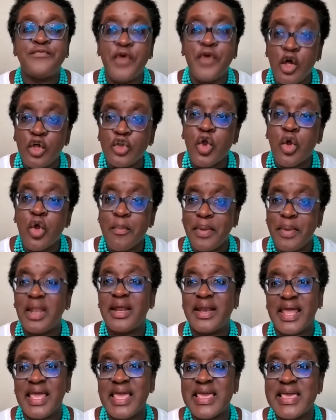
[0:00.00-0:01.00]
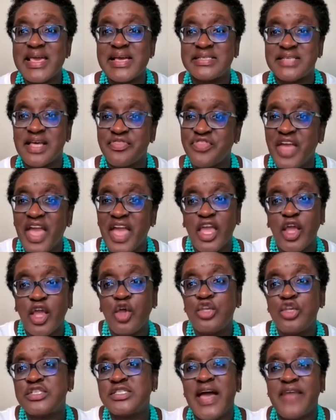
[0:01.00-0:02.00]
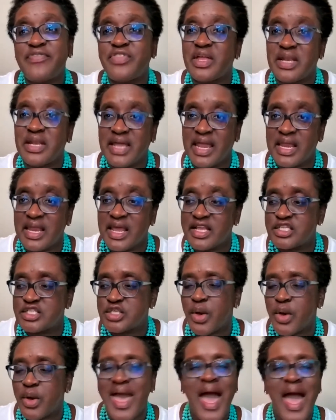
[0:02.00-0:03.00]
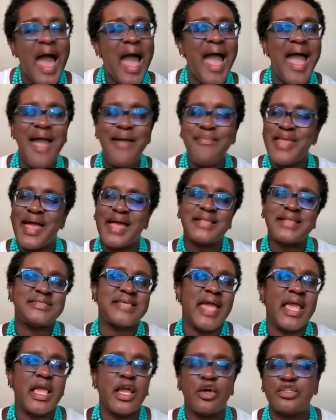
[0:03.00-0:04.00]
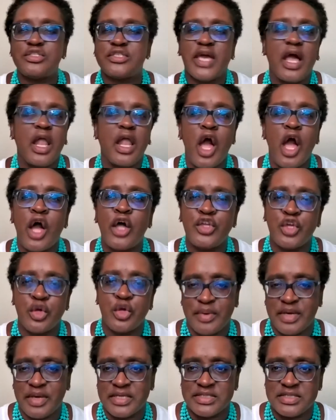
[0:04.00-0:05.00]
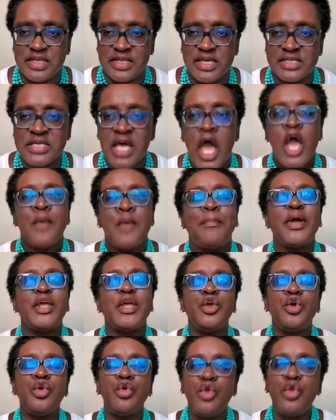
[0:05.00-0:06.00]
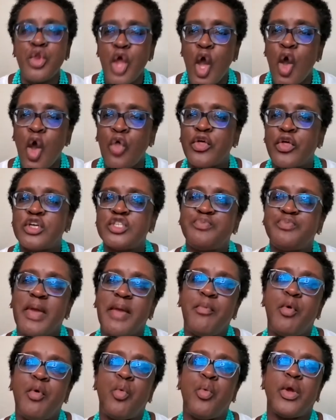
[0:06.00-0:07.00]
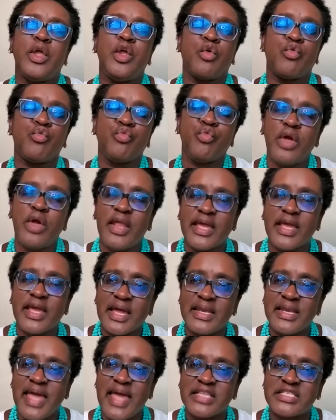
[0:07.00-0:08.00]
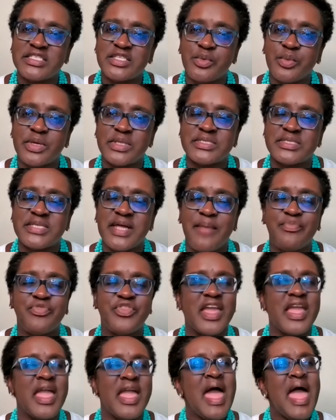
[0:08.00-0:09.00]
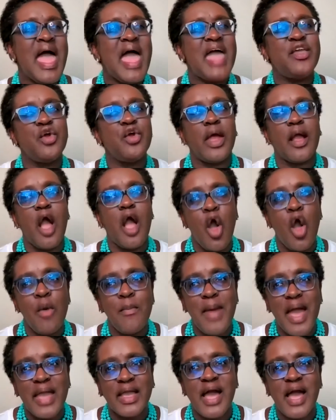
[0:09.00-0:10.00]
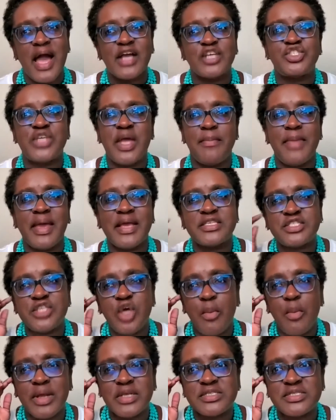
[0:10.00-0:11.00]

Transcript: Vulnerability is a thing. You just have to lean into it. I'm not saying go tell all your business, but you know those people where you're really connecting with something and you're like, oh my gosh, that makes so